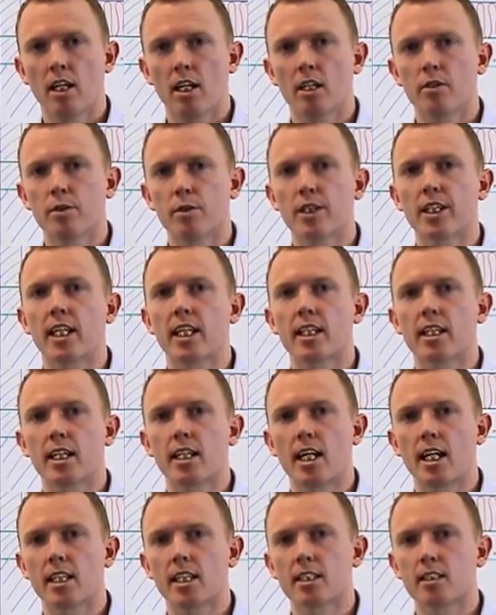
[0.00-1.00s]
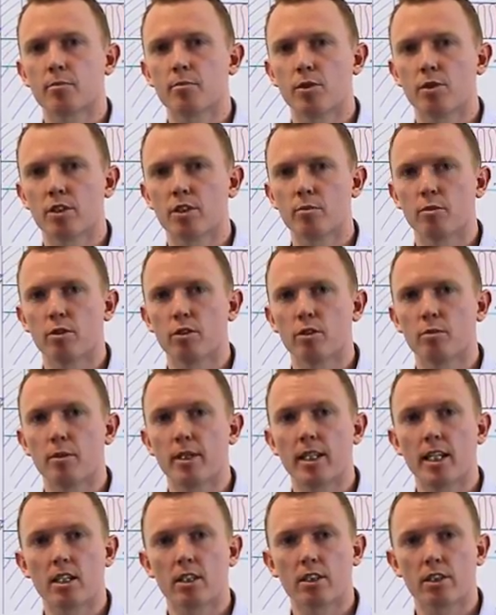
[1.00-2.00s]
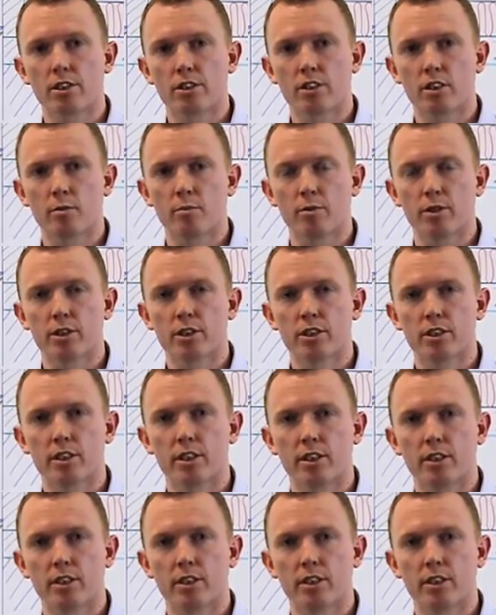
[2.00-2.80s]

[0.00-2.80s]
and we're getting asked more and more by our customers,